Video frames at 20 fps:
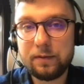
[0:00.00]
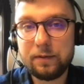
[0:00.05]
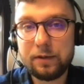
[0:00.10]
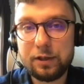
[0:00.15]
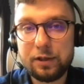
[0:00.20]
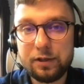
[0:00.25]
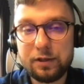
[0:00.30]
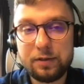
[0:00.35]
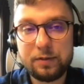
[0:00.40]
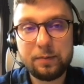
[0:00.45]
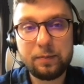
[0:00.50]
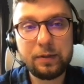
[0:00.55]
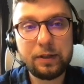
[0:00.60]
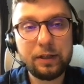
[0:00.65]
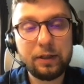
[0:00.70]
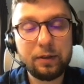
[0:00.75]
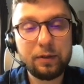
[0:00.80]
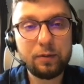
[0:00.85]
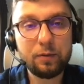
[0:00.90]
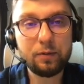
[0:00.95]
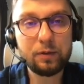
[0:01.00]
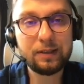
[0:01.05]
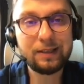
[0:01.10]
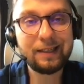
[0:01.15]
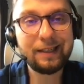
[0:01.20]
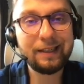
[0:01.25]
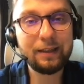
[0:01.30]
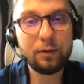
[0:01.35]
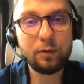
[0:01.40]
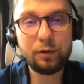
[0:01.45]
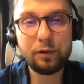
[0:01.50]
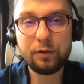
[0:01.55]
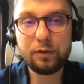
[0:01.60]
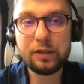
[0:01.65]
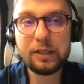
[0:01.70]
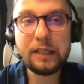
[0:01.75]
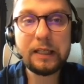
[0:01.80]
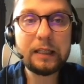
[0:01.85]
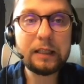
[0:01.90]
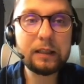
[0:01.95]
which is string
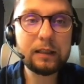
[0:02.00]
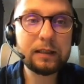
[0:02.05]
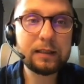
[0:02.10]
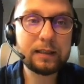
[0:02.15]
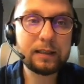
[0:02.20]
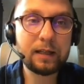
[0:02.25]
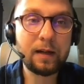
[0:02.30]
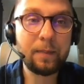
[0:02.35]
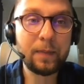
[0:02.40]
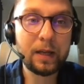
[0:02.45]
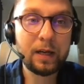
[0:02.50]
utils.